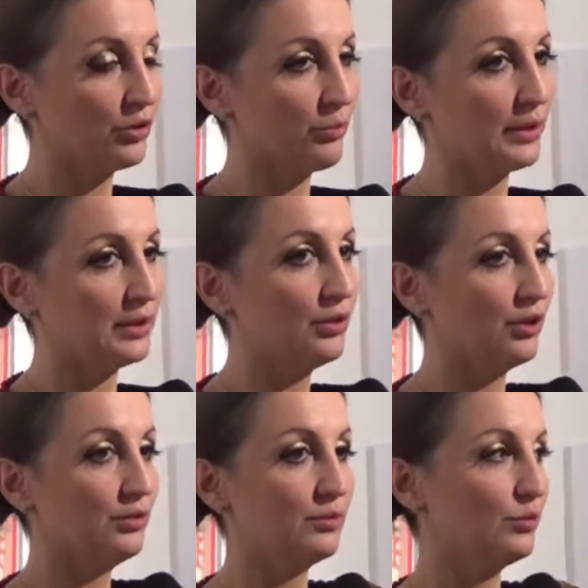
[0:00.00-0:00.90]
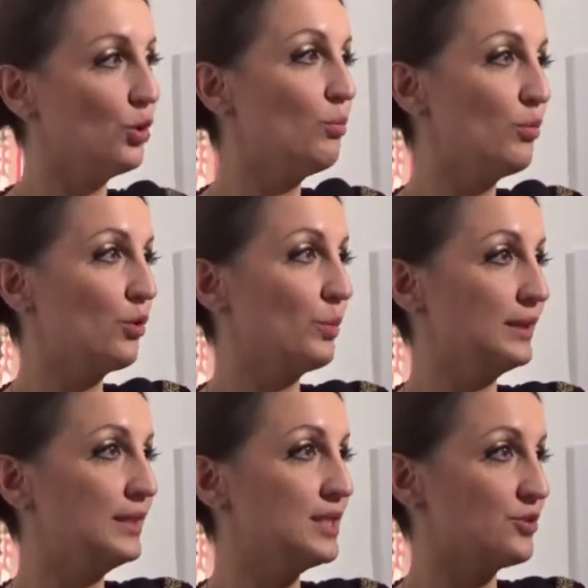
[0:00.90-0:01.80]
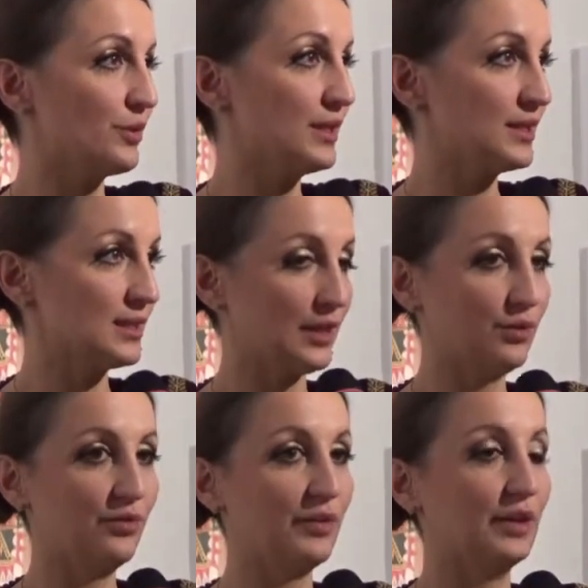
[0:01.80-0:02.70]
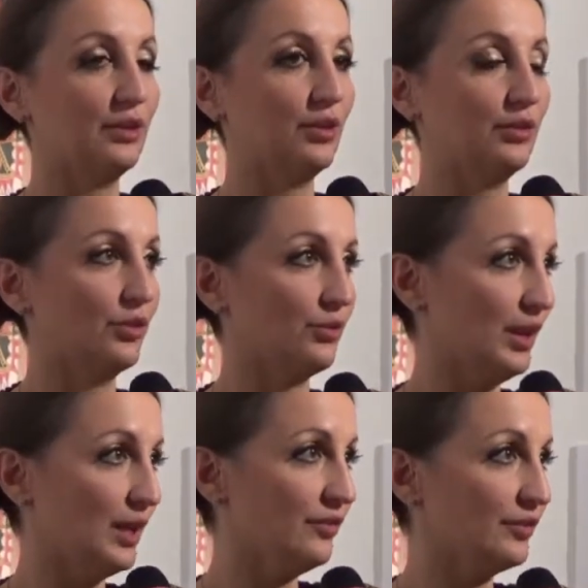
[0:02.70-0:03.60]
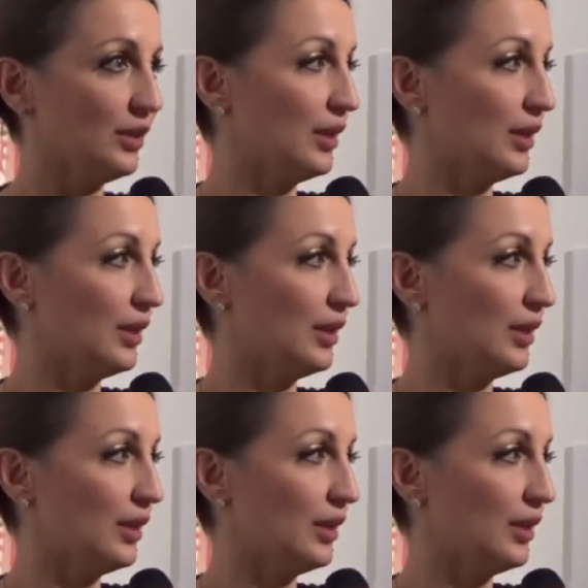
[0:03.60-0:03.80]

but no more with these dresses like you find on your left